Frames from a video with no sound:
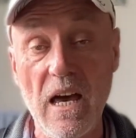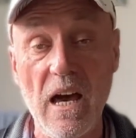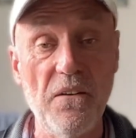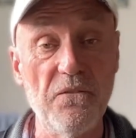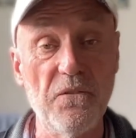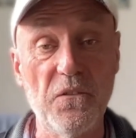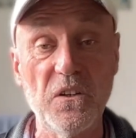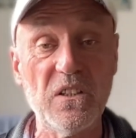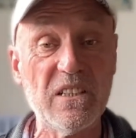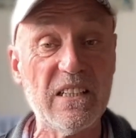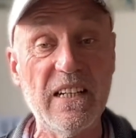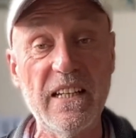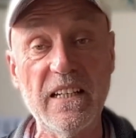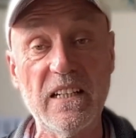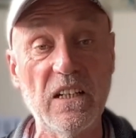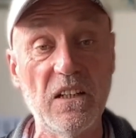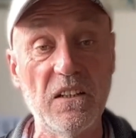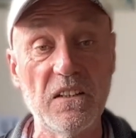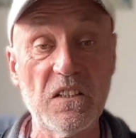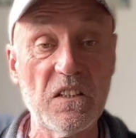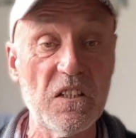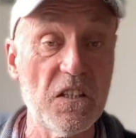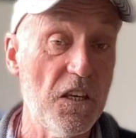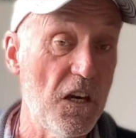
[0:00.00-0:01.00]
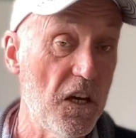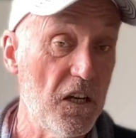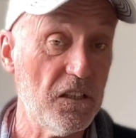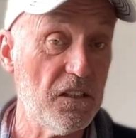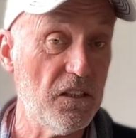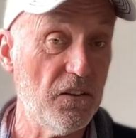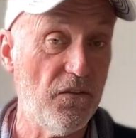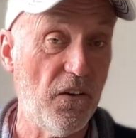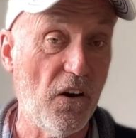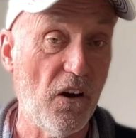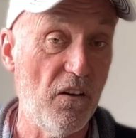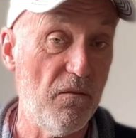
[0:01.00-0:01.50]
and for as little as
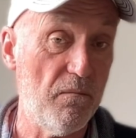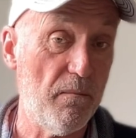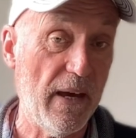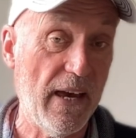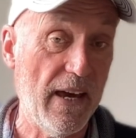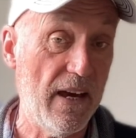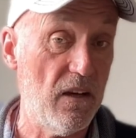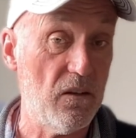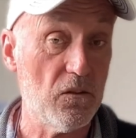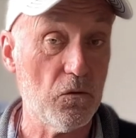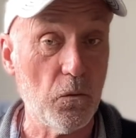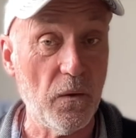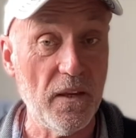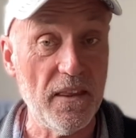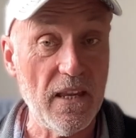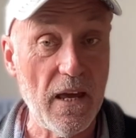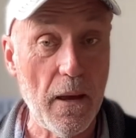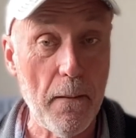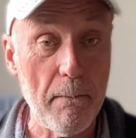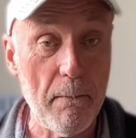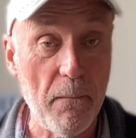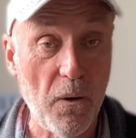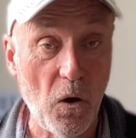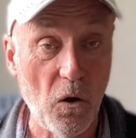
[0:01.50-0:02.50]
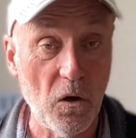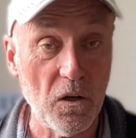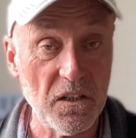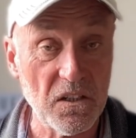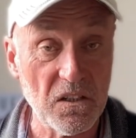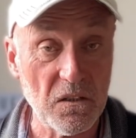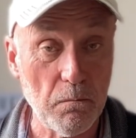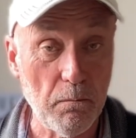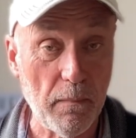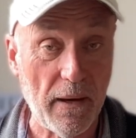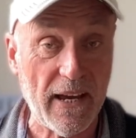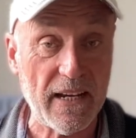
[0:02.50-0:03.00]
£35 when they're
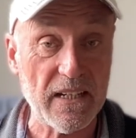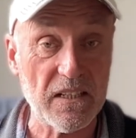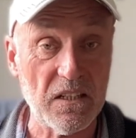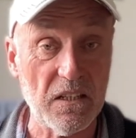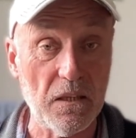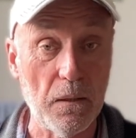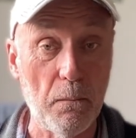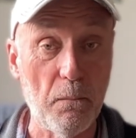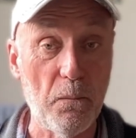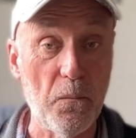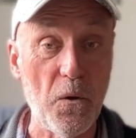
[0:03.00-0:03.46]
polished back to the